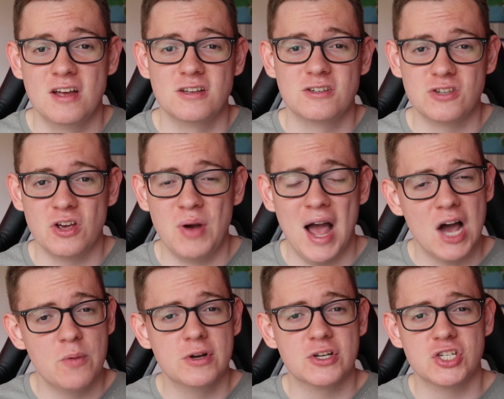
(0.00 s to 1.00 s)
So
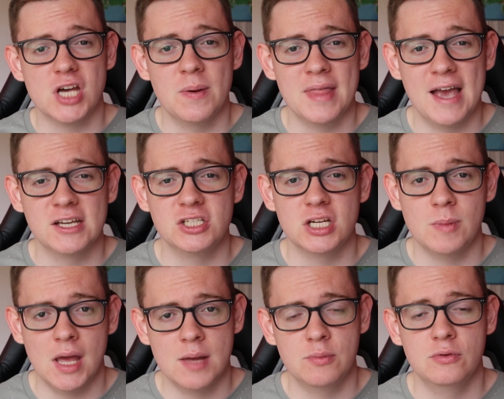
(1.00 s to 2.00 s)
how much time are they actually going
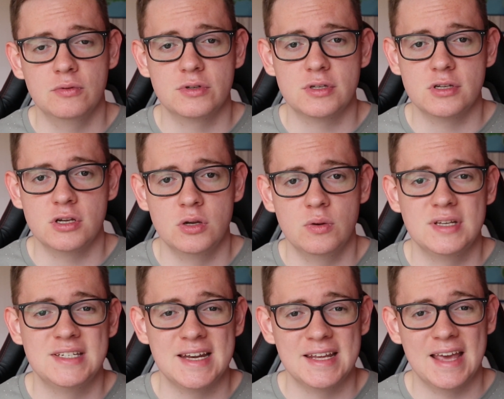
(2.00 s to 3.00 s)
to be able to
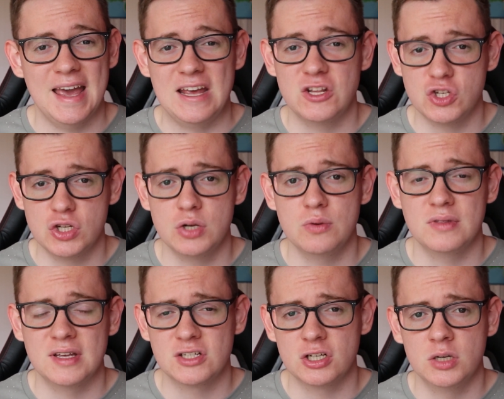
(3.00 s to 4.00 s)
dedicate to
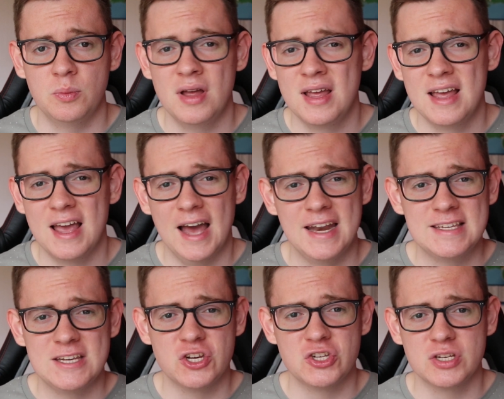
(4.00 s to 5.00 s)
this club? And
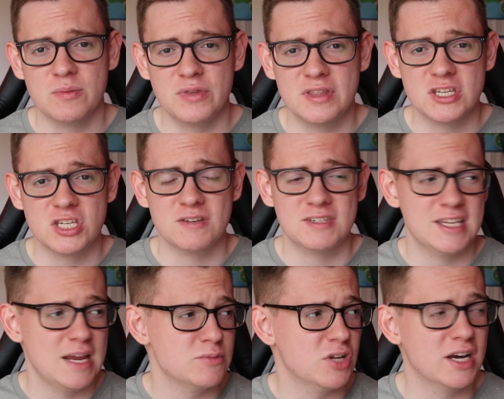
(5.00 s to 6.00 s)
is it just something that
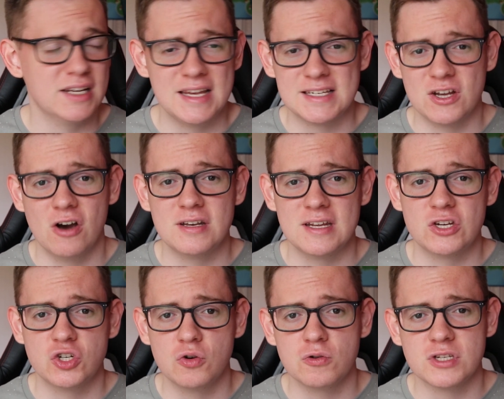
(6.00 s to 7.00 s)
seems like a decent idea
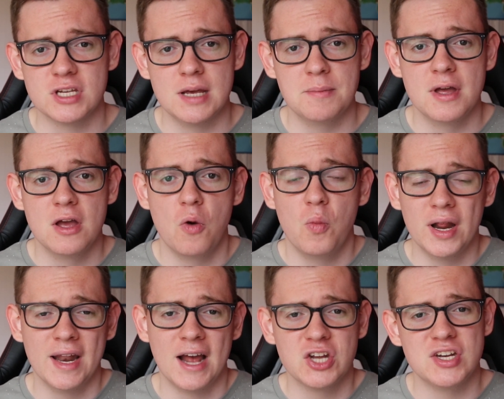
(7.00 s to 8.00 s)
short-term? Will
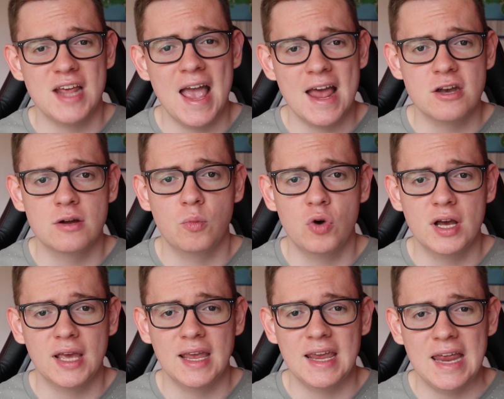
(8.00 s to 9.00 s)
it actually actually end up
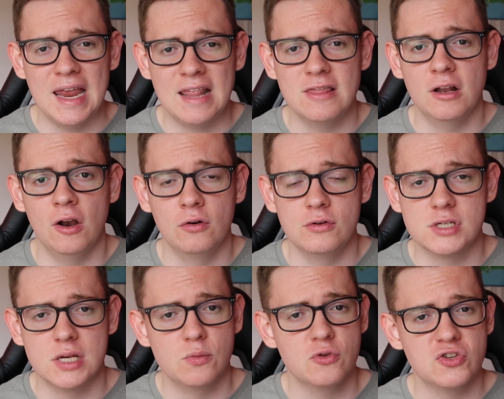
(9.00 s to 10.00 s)
working in the long
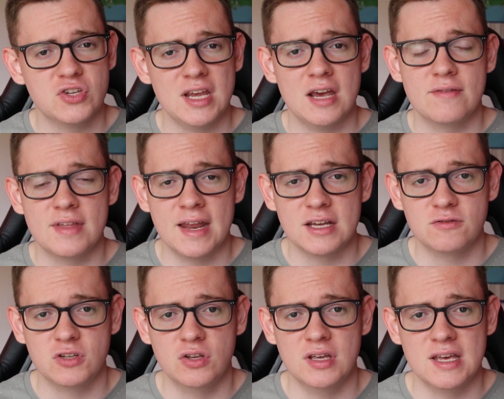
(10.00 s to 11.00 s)
term. We'll see over the next
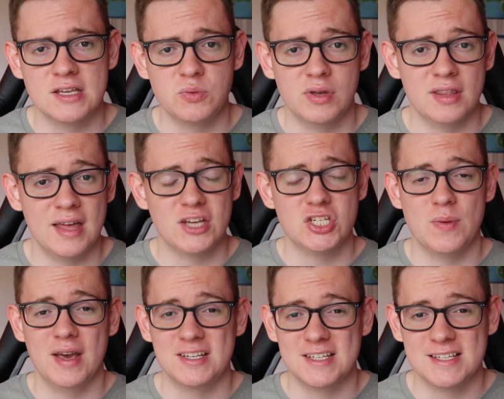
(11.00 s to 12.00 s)
few years whether they actually
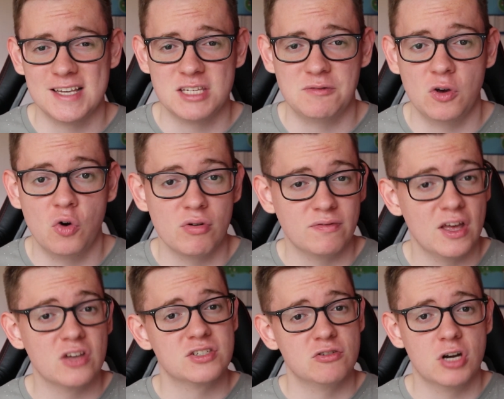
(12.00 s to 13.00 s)
make a success of it or if they
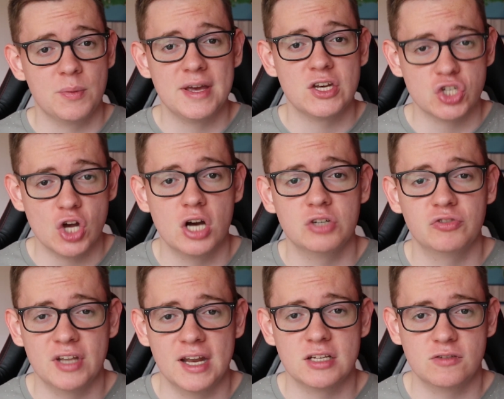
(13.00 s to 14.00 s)
are still going to be in charge
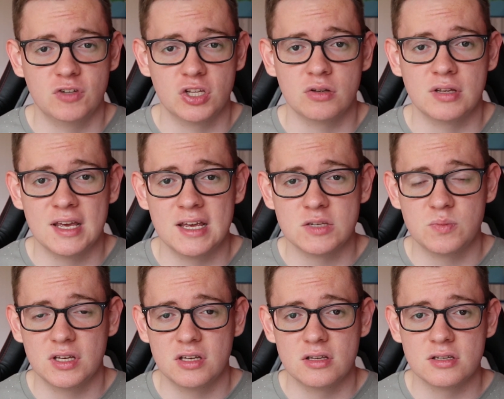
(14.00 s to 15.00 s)
for the next few years
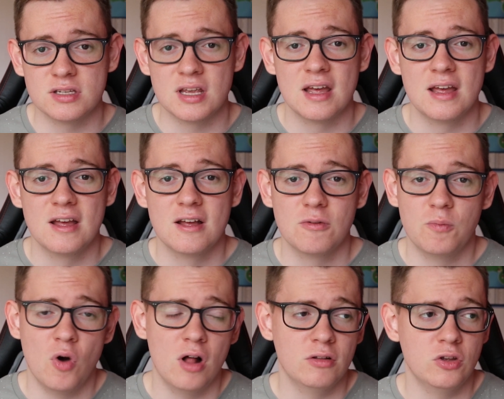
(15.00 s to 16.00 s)
because
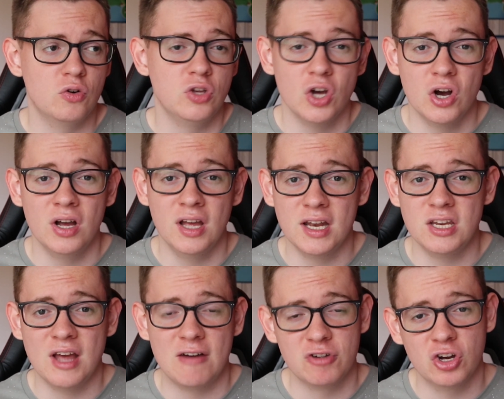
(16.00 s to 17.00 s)
while you're young and
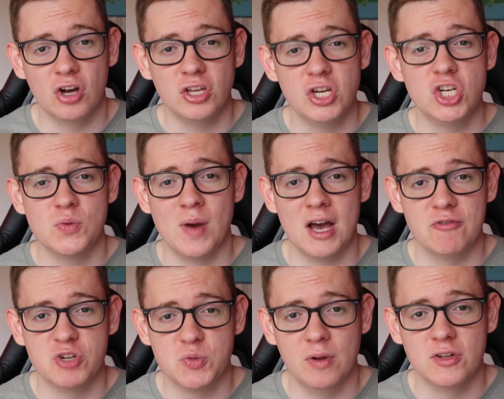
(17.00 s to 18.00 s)
you haven't got a huge amount
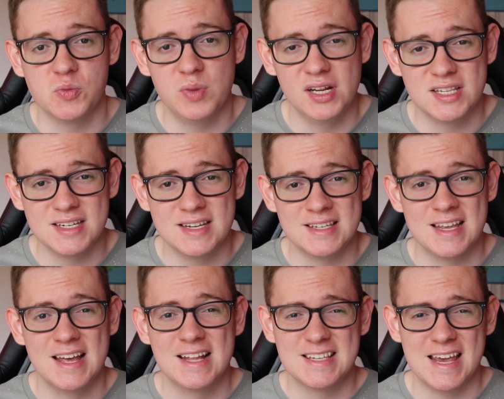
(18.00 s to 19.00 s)
of responsibilities,
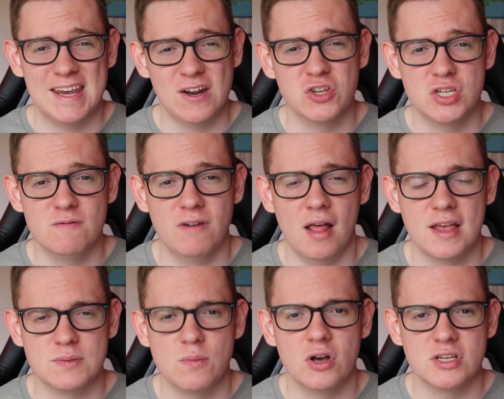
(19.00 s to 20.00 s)
taking on something like
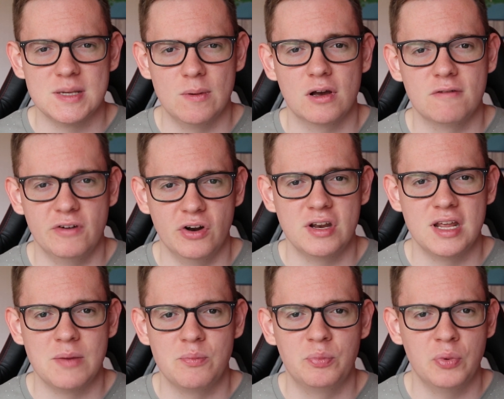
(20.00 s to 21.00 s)
this might seem like a fun
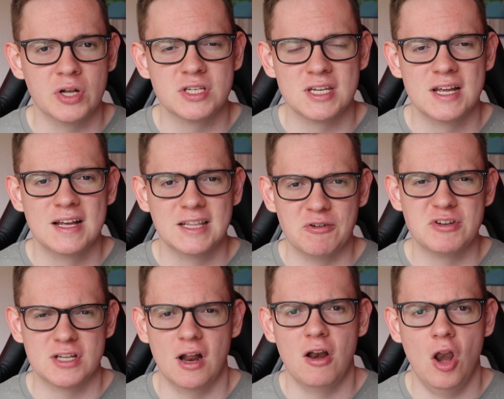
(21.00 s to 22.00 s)
idea, but there
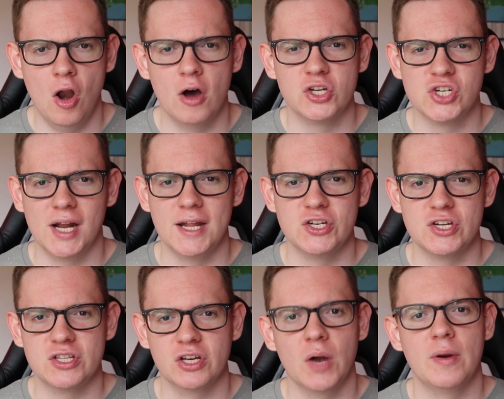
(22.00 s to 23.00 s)
is still a lot of
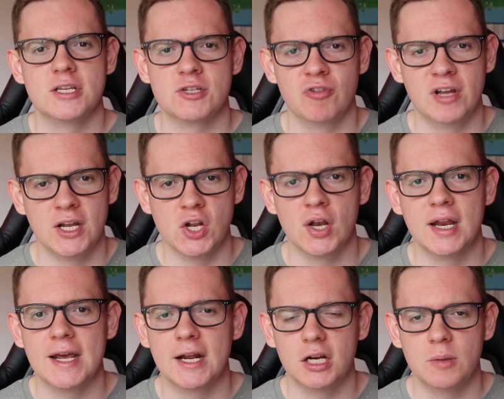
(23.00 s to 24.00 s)
challenges that go into running a non
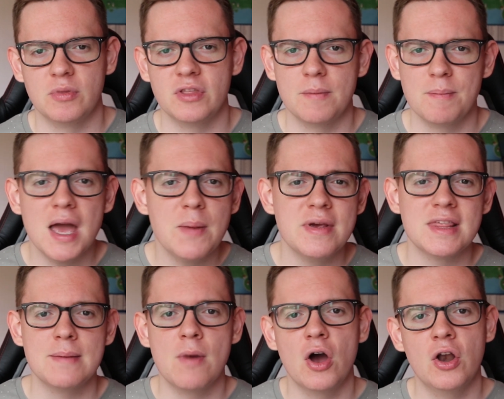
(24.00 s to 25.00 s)
league club that maybe
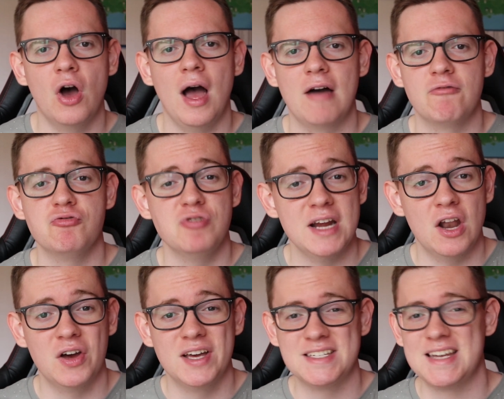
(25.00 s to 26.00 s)
they might not have
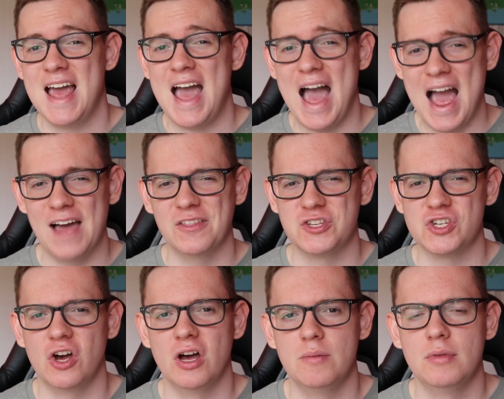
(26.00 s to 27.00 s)
realised at the
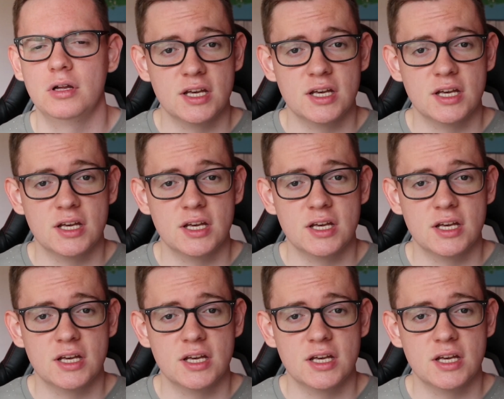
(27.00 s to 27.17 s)
time.